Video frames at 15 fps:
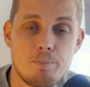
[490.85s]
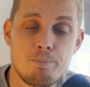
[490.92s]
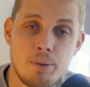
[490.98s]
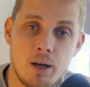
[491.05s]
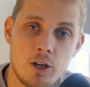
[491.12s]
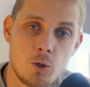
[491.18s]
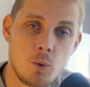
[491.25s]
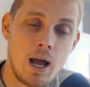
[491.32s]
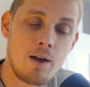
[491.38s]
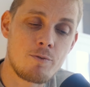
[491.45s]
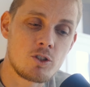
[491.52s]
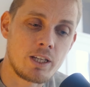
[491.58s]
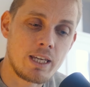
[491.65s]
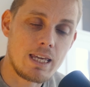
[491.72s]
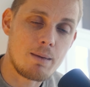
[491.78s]
But you'll
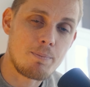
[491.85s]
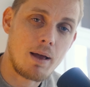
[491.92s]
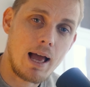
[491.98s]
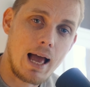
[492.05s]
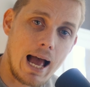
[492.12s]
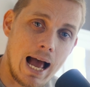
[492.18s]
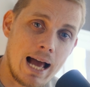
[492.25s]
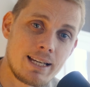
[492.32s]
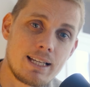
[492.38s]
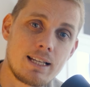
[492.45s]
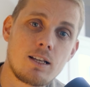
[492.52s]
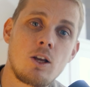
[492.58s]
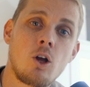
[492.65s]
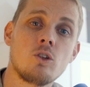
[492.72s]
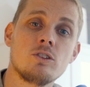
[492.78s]
have to keep
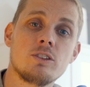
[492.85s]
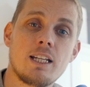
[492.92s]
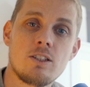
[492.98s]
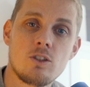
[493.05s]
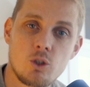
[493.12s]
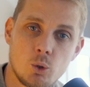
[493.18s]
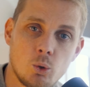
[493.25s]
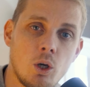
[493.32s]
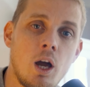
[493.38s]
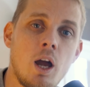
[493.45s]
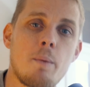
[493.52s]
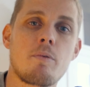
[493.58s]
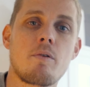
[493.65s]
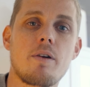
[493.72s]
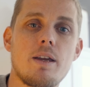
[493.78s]
adding content to your
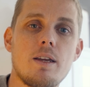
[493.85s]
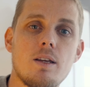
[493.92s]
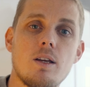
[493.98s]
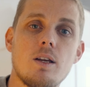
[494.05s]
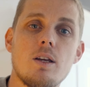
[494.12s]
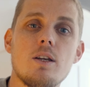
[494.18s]
library